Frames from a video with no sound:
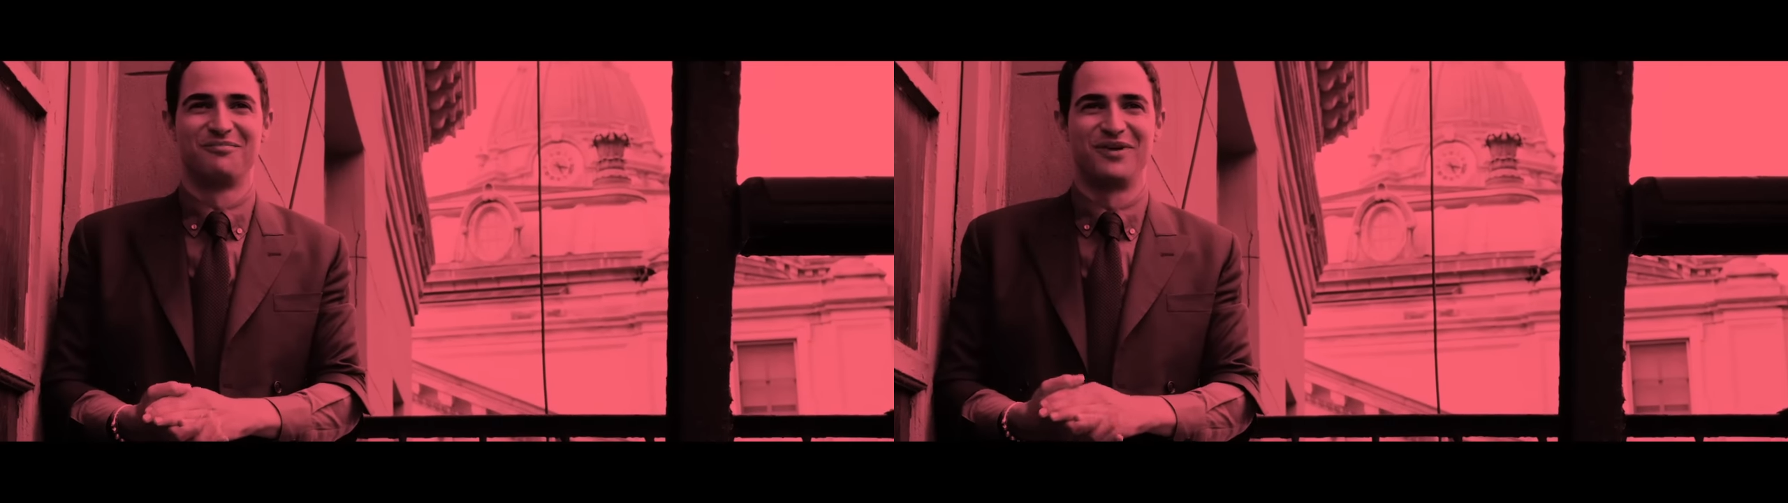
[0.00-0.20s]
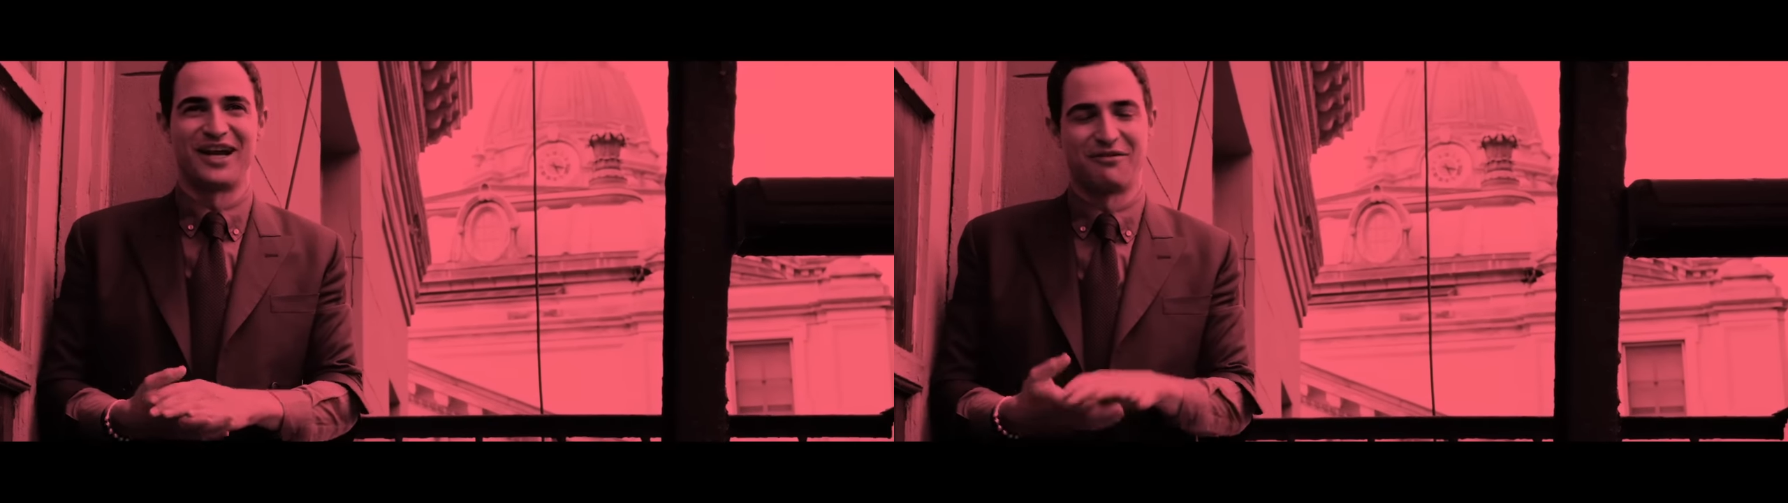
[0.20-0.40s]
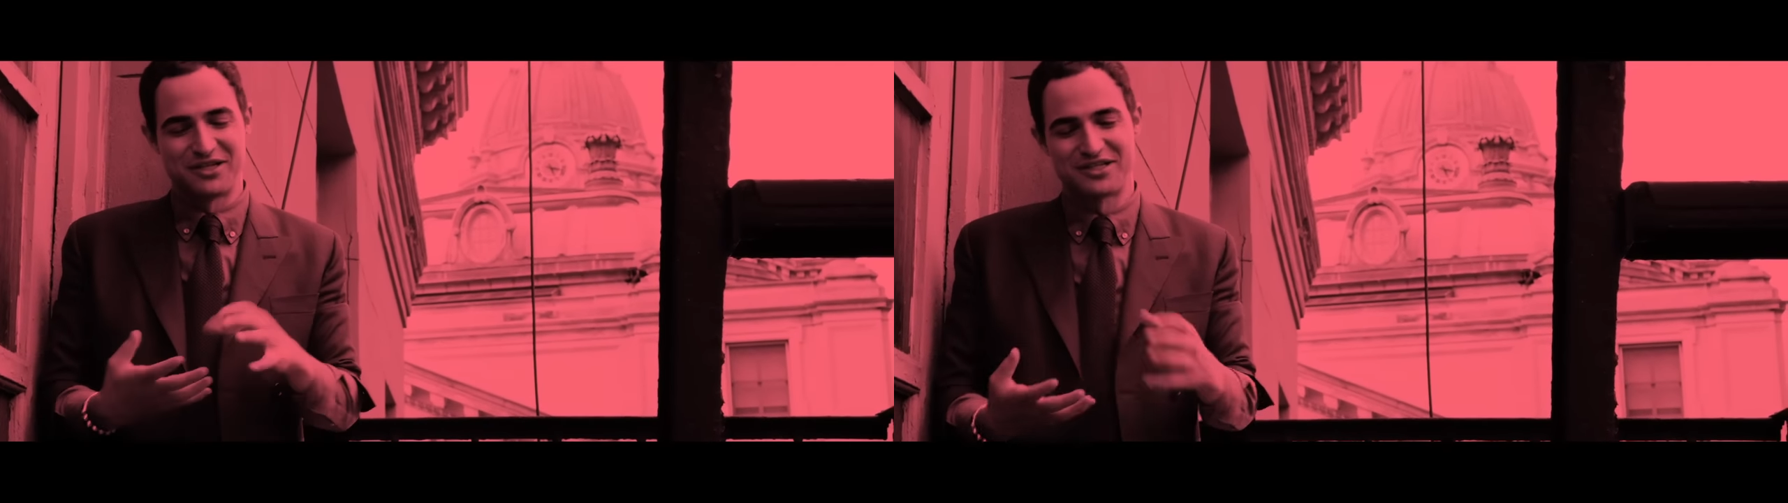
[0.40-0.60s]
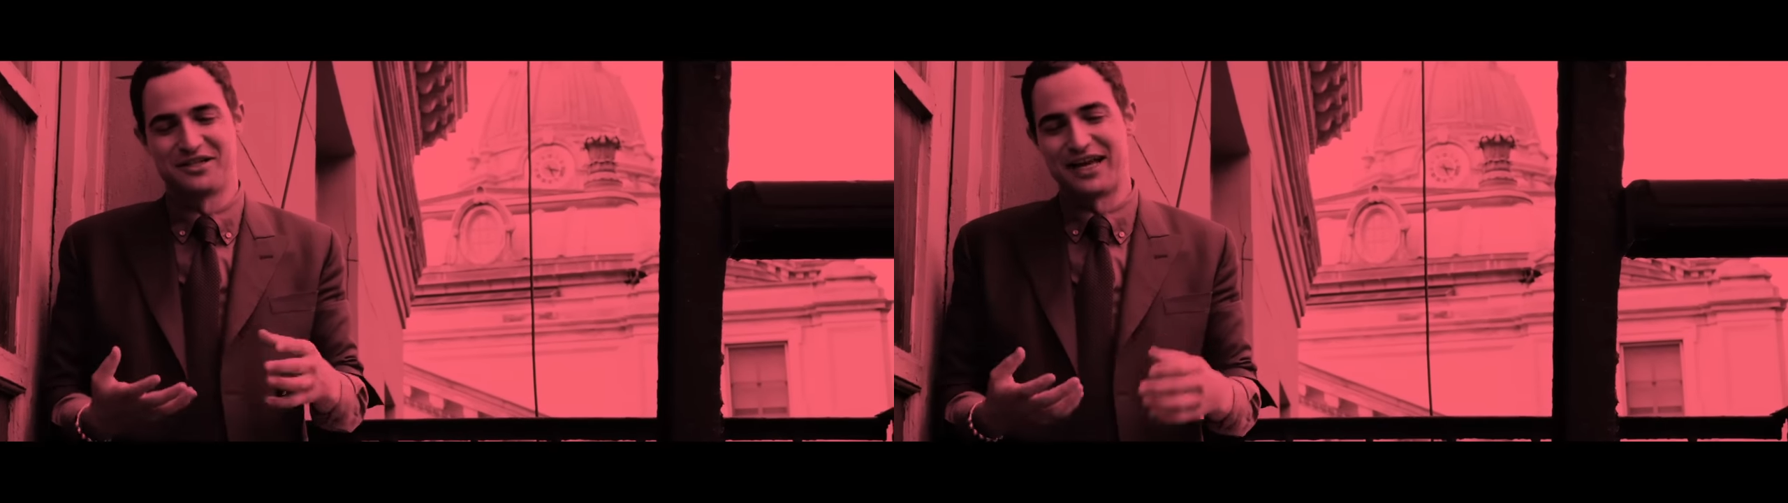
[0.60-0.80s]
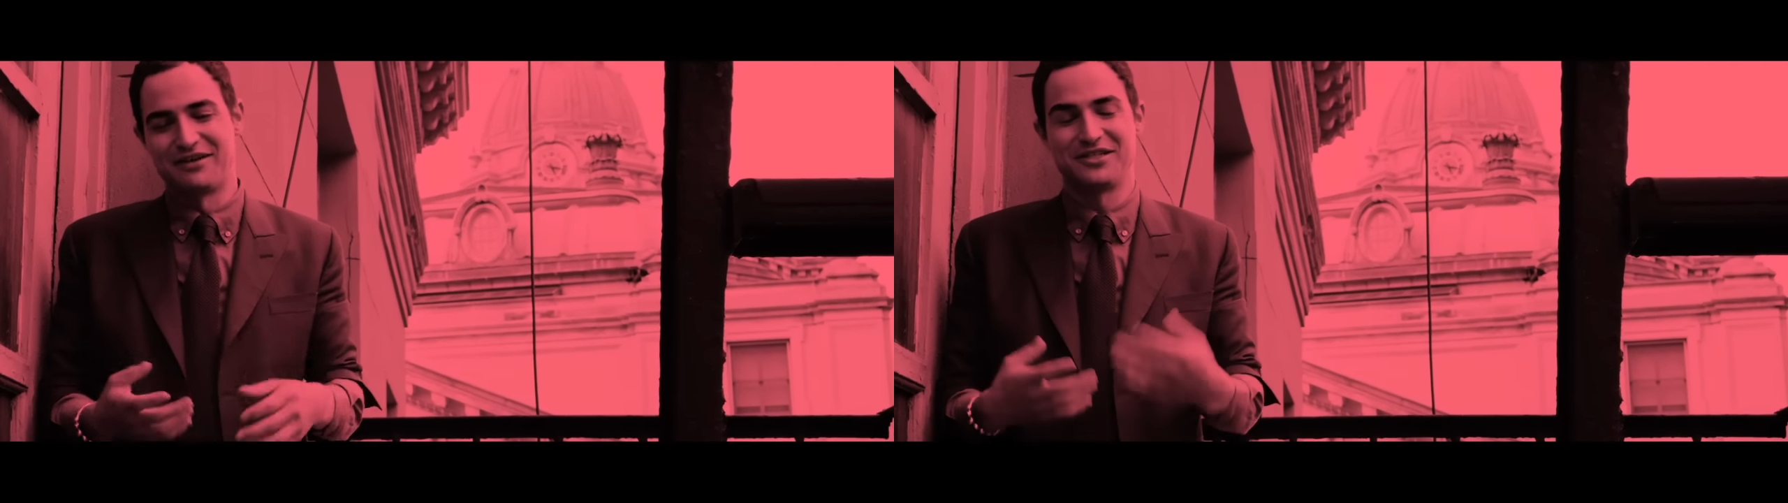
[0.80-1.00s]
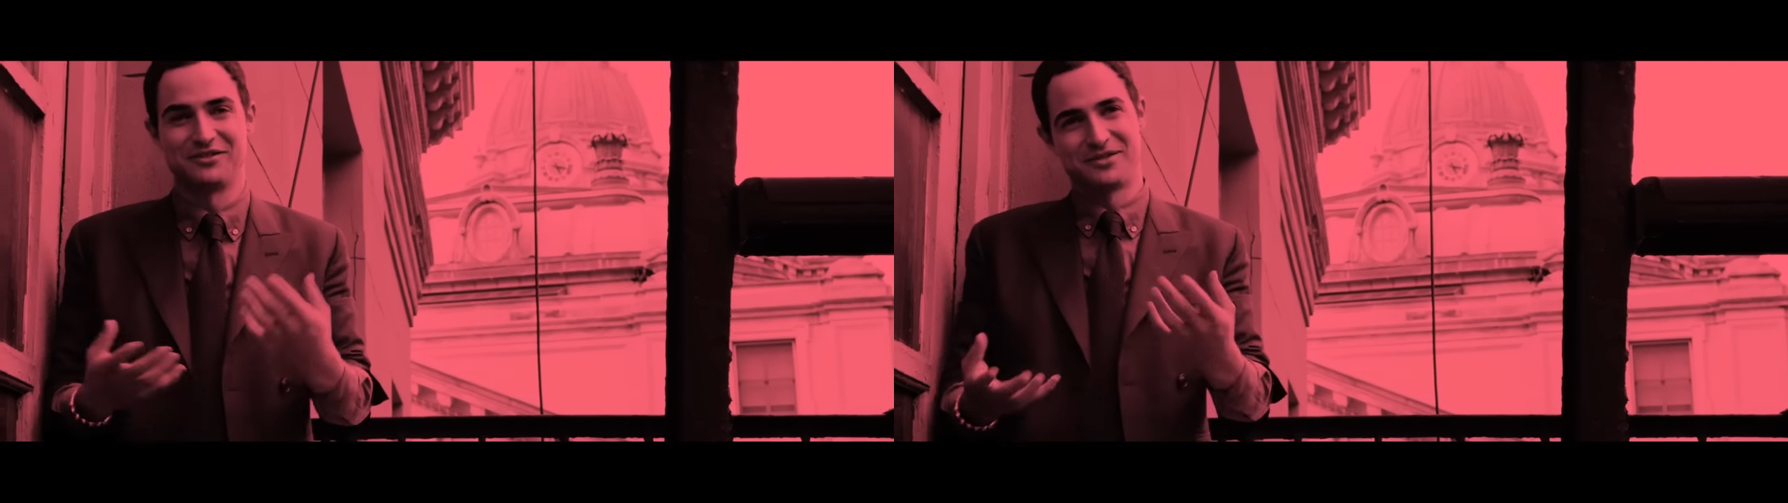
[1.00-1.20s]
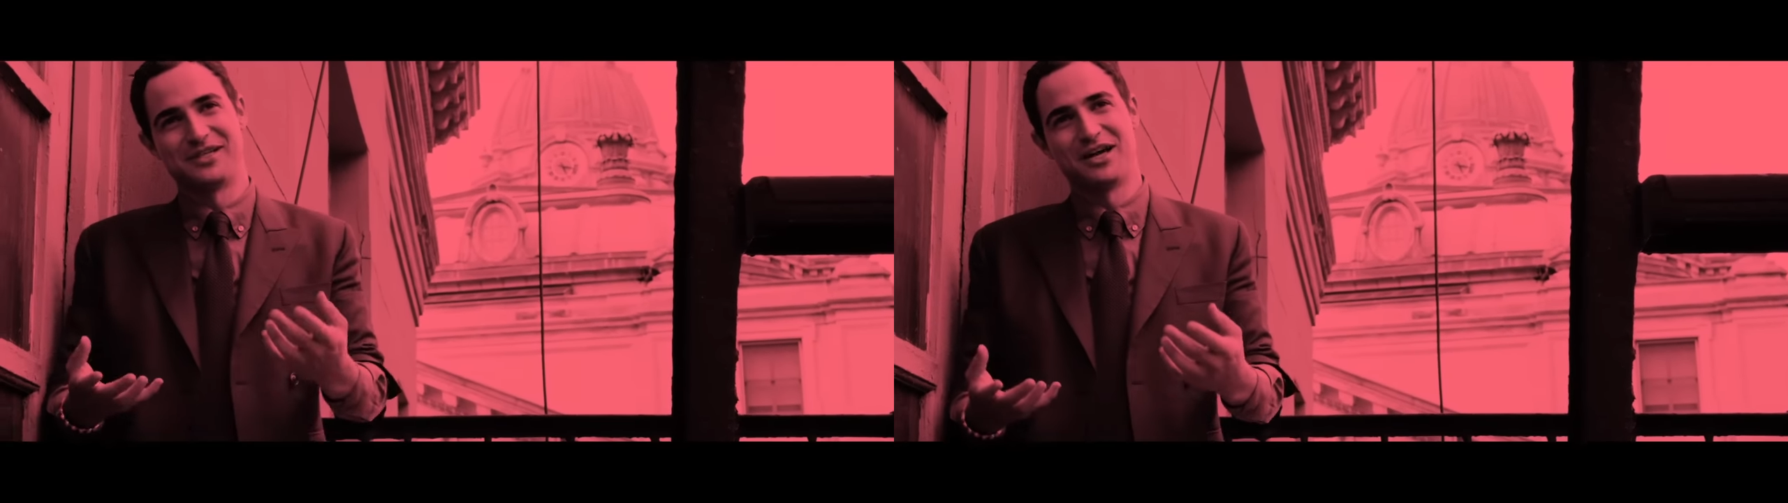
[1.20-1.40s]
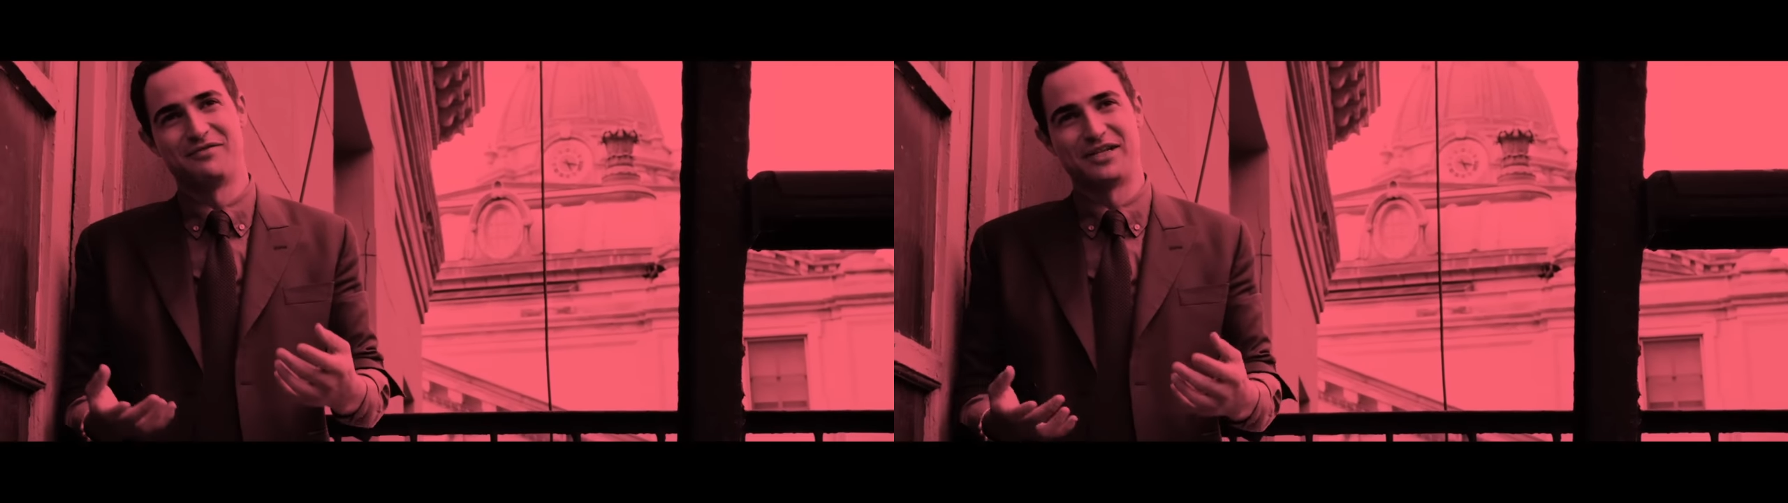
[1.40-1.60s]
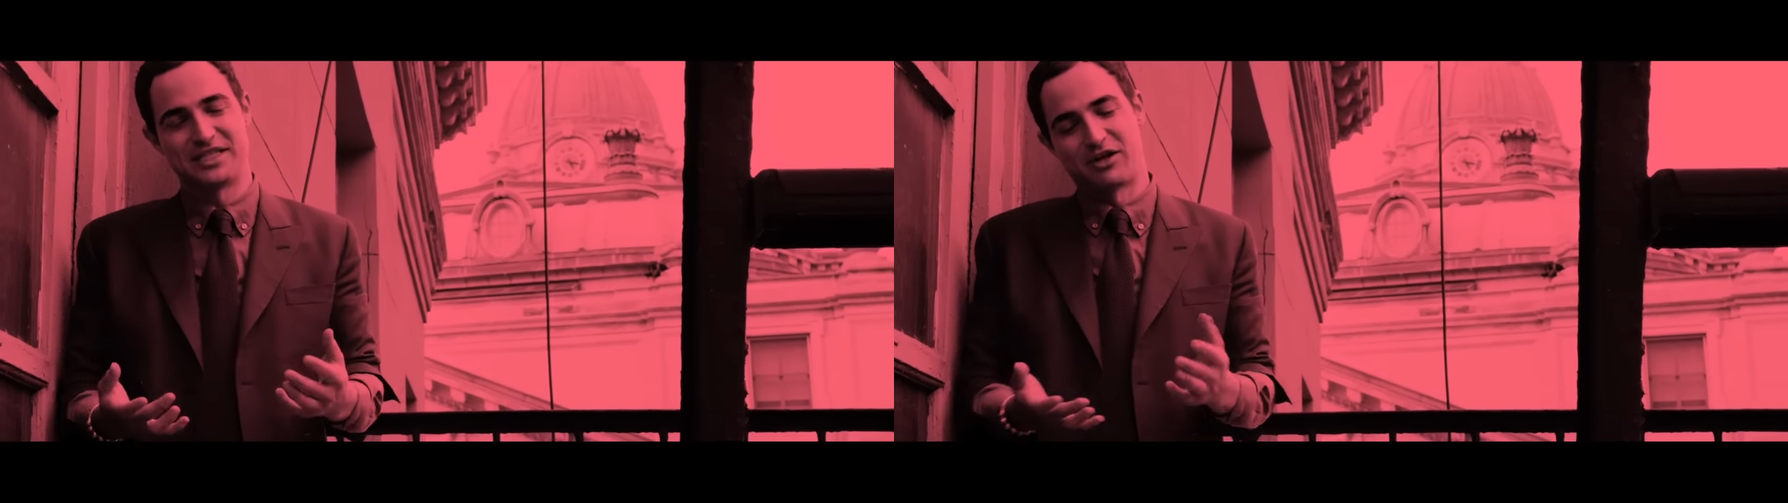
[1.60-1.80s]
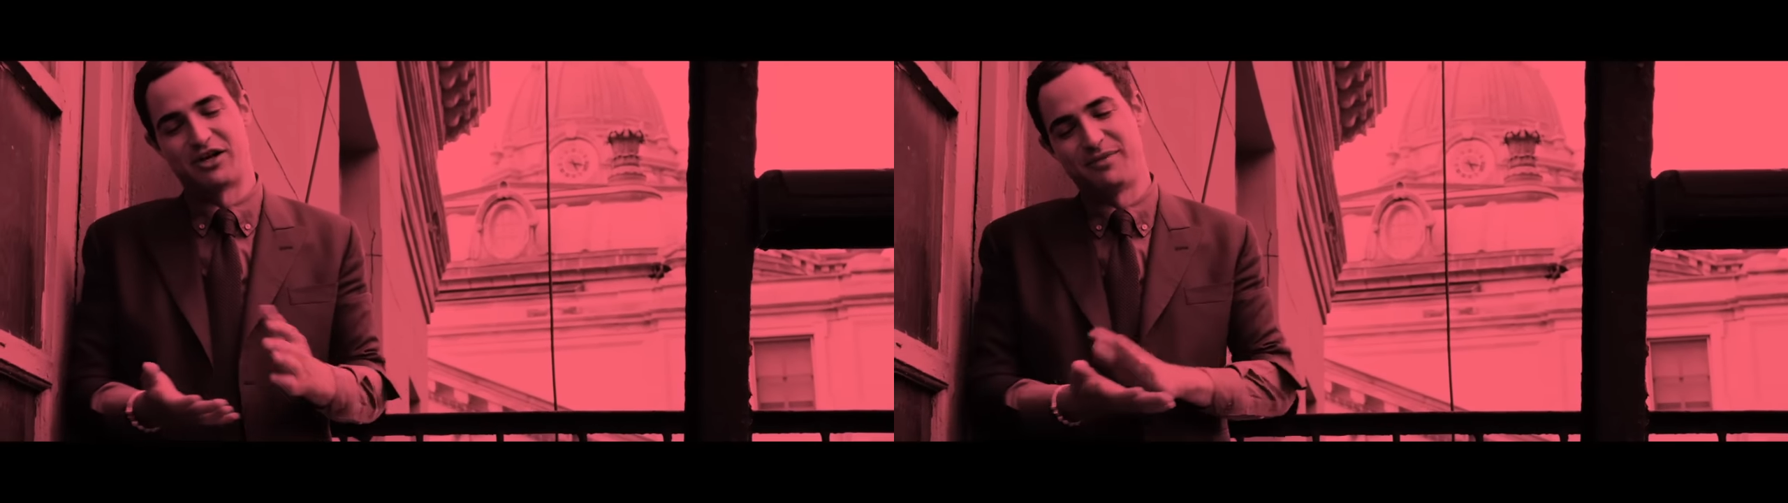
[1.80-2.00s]
but I wasn't allowed to use the
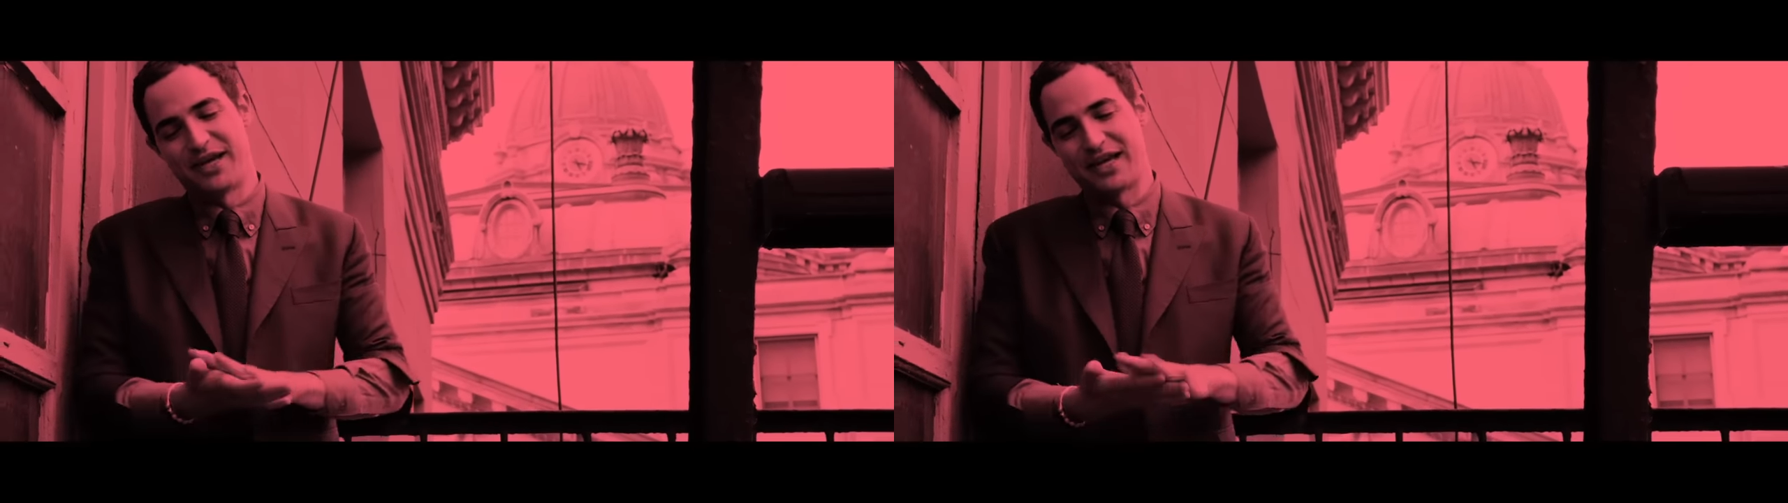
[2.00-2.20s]
oven, so I'd